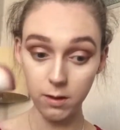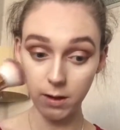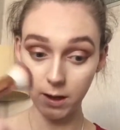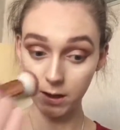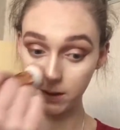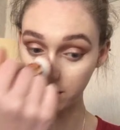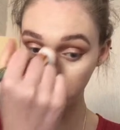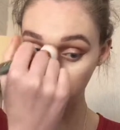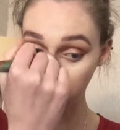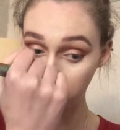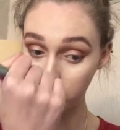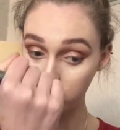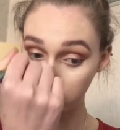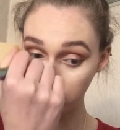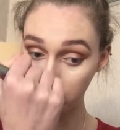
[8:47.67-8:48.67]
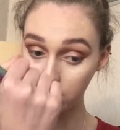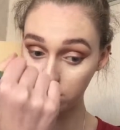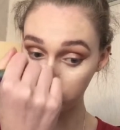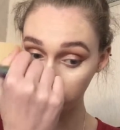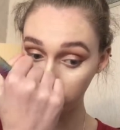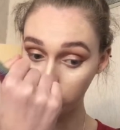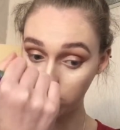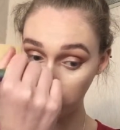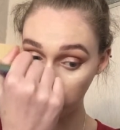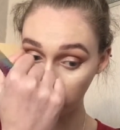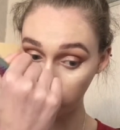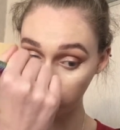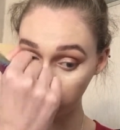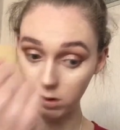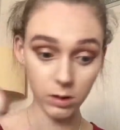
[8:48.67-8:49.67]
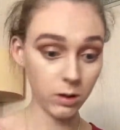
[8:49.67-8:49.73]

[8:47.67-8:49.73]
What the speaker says: this out as well.